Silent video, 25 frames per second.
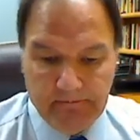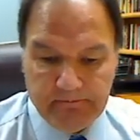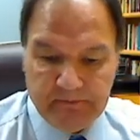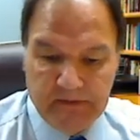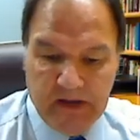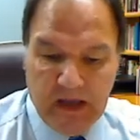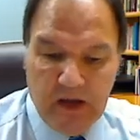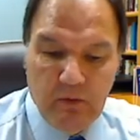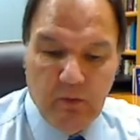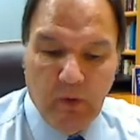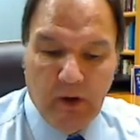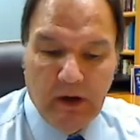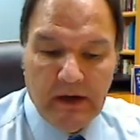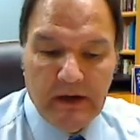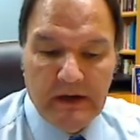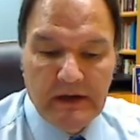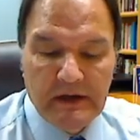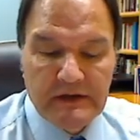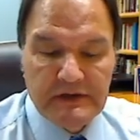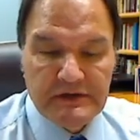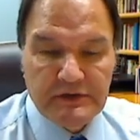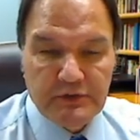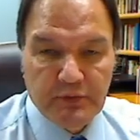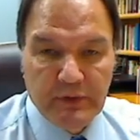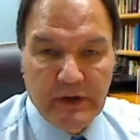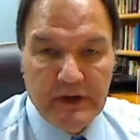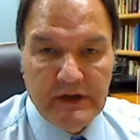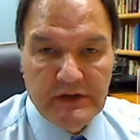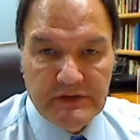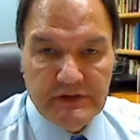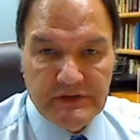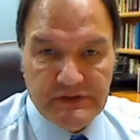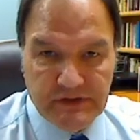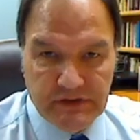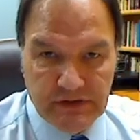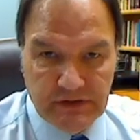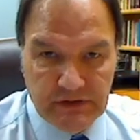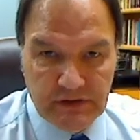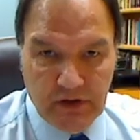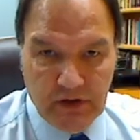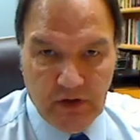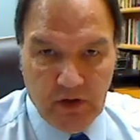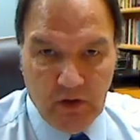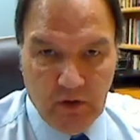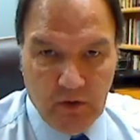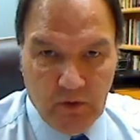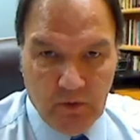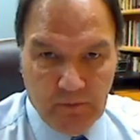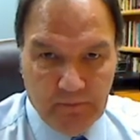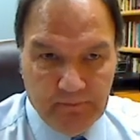He wanted his readers to
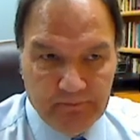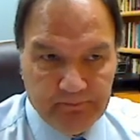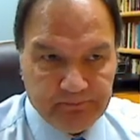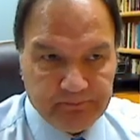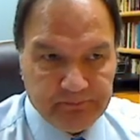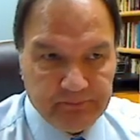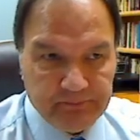know